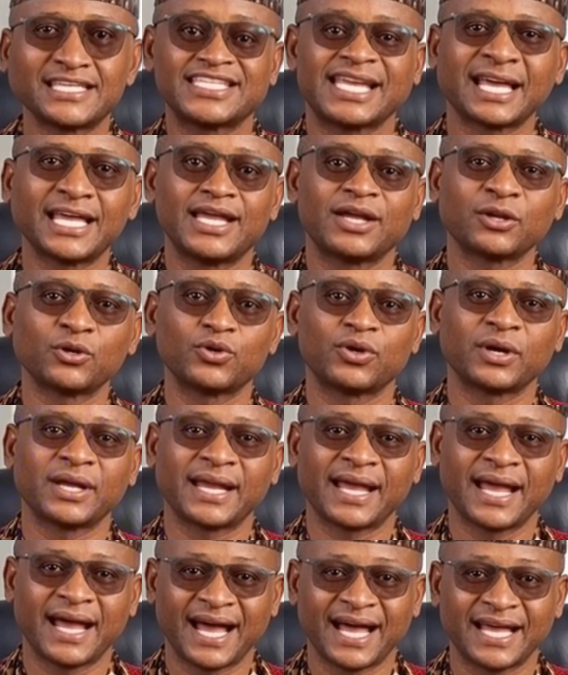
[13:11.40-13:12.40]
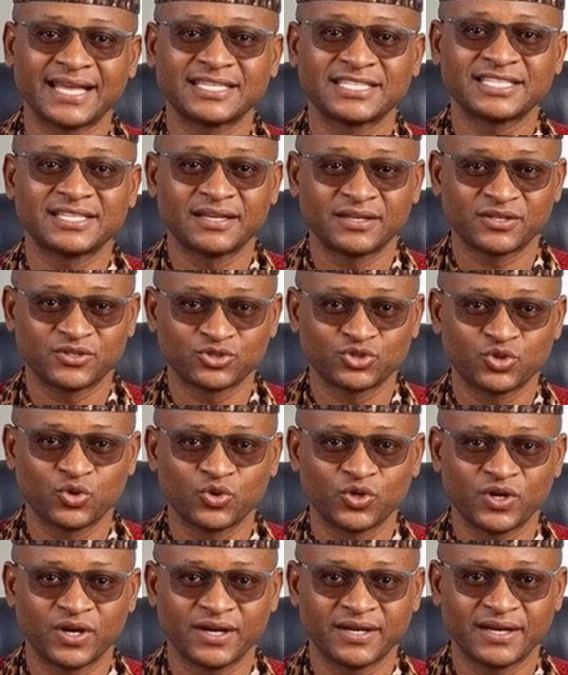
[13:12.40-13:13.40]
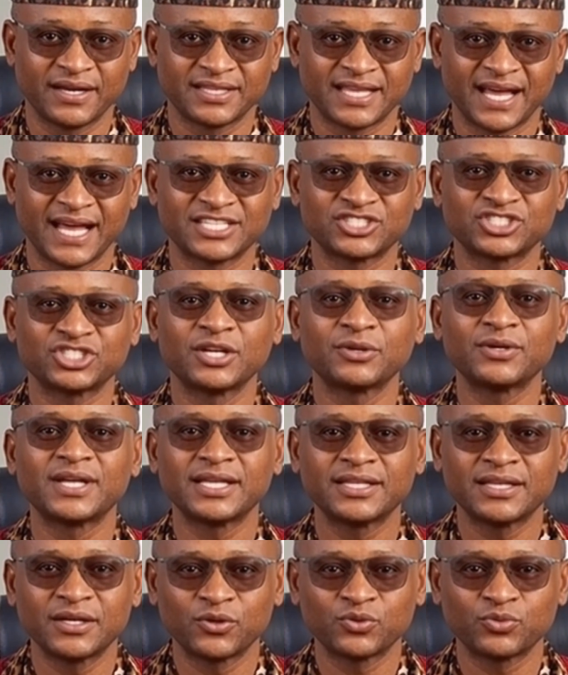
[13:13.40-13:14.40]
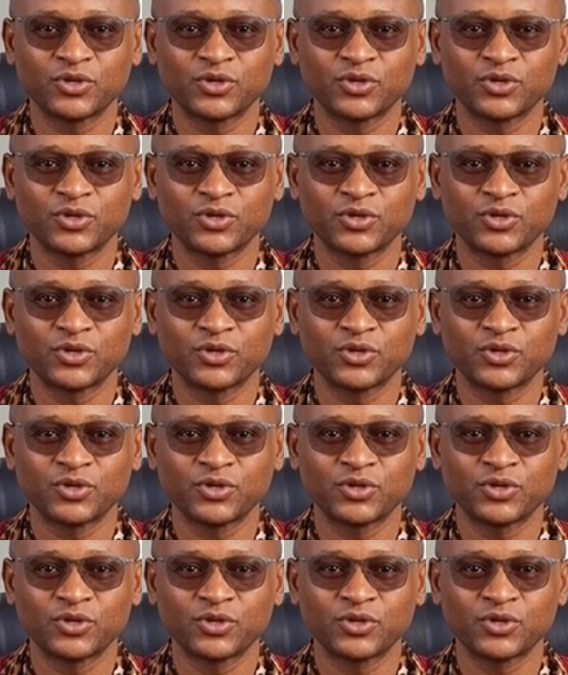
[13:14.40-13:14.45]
take a look at your Nigerian